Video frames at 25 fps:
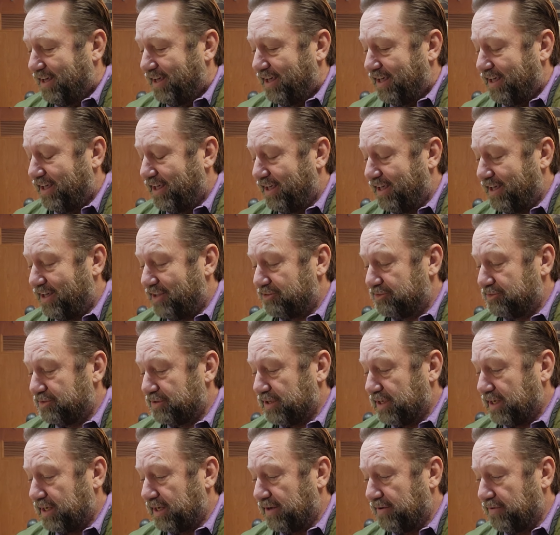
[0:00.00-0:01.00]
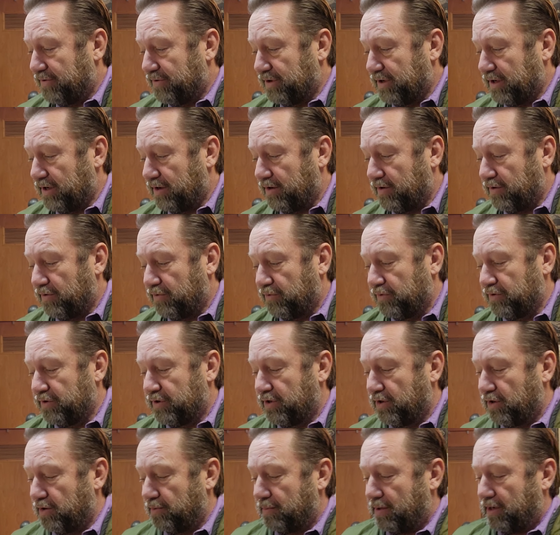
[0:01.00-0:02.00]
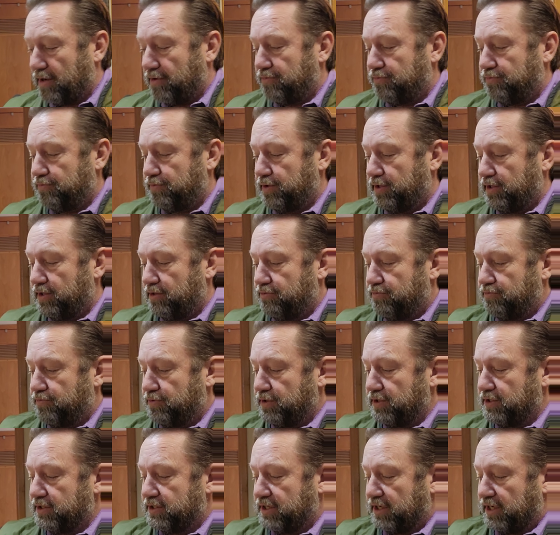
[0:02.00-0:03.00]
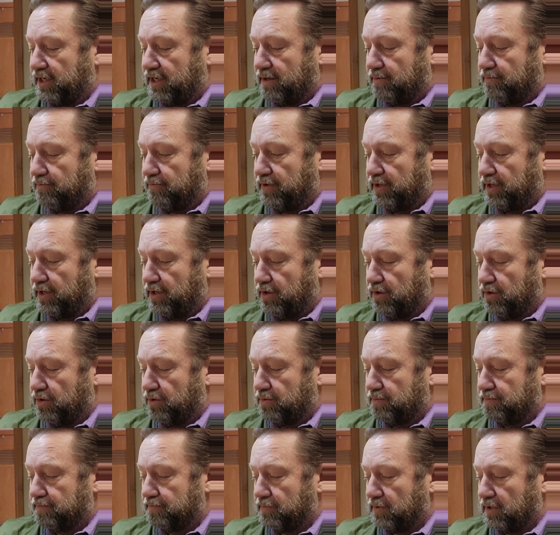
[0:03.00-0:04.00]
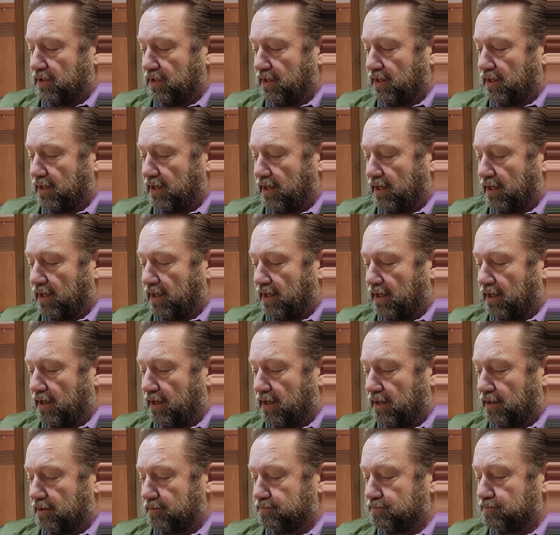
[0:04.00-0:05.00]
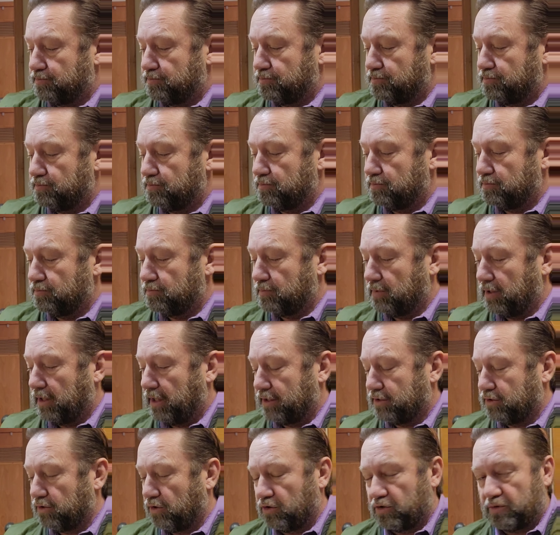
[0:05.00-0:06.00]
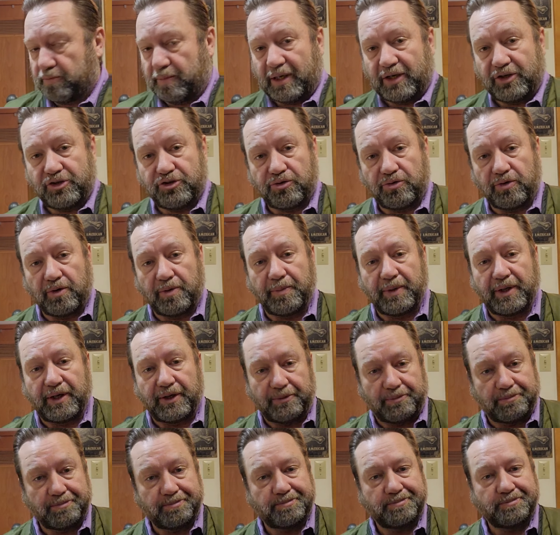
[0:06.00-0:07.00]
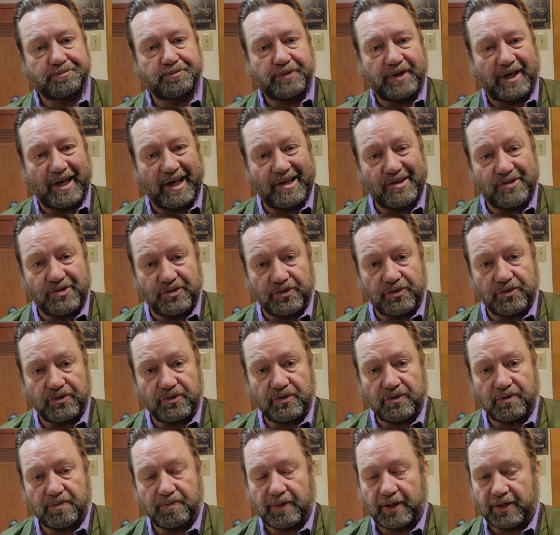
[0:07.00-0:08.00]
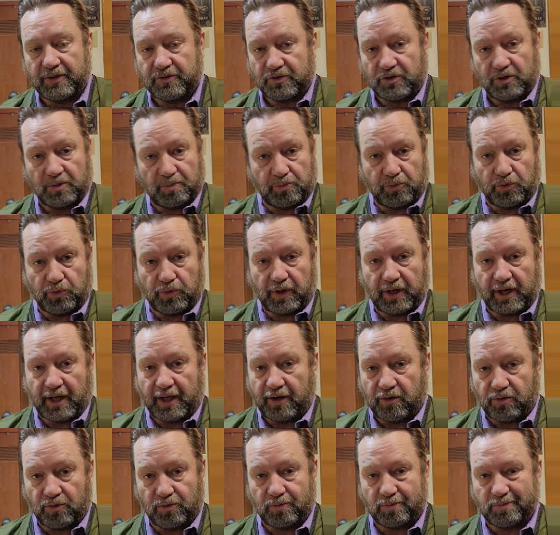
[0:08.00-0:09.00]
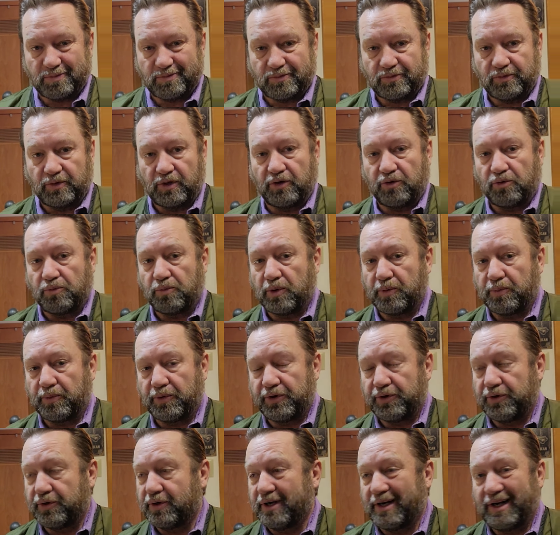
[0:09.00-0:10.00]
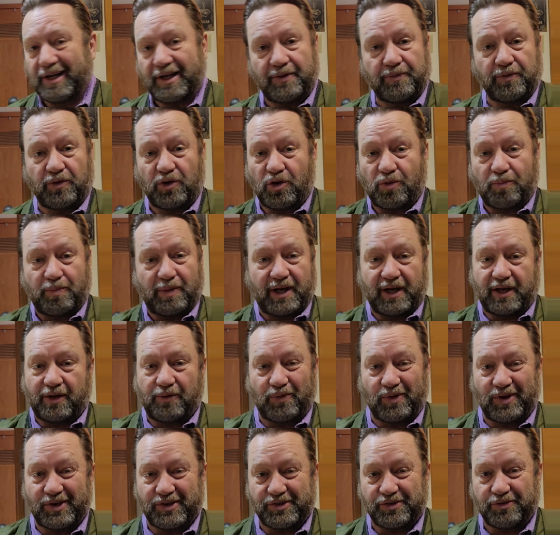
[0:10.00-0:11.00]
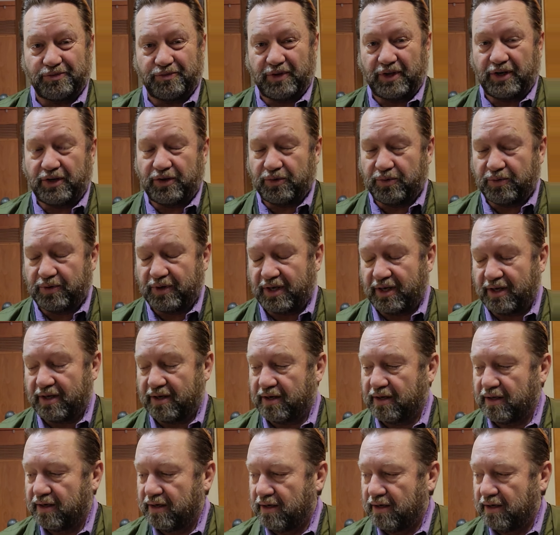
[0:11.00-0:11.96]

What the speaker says: And during my FUD Fun Time video, uh, I talked about trimming cases at some point. I don't really remember doing it. I haven't gone back and watched the video again.